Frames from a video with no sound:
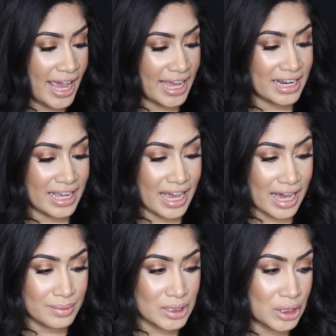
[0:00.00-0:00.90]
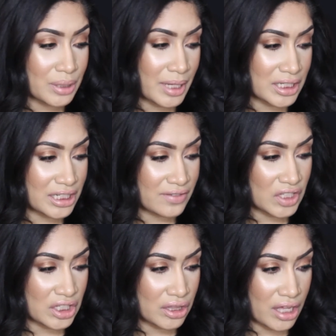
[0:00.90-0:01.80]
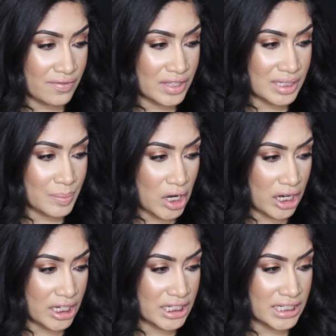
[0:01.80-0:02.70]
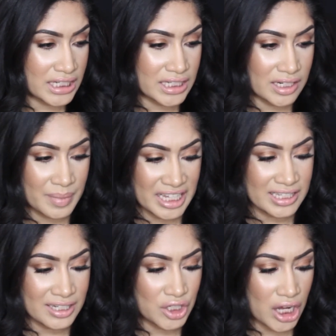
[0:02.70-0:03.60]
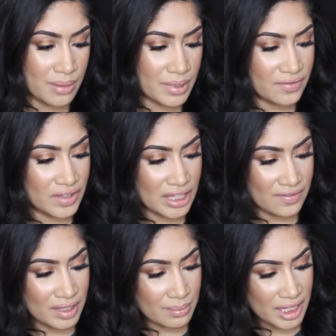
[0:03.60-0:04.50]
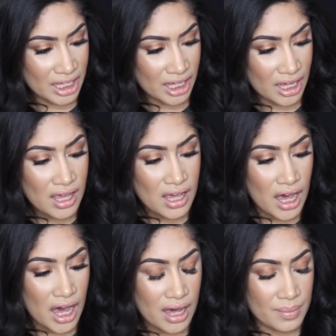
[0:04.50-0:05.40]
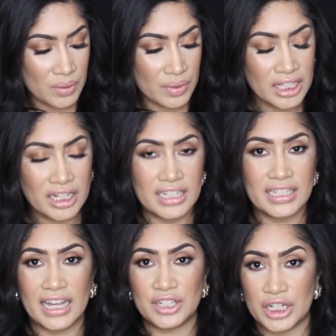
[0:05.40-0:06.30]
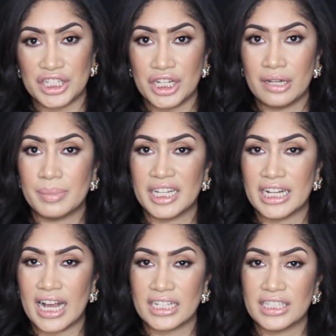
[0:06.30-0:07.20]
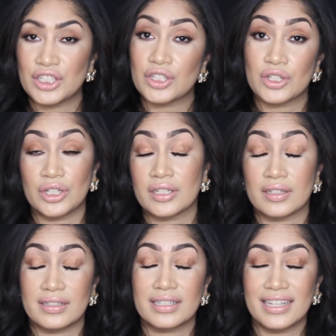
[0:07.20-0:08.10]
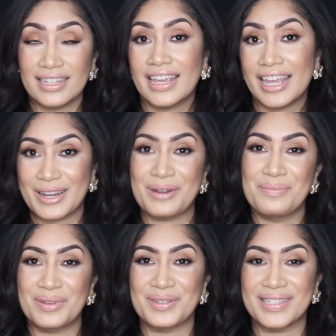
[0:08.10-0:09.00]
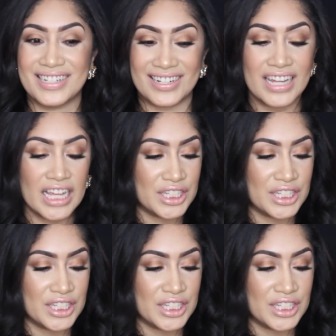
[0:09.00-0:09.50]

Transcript: And I absolutely positively love this product. It does an amazing job of giving me a really nice hydration, but it acts as a skincare booster.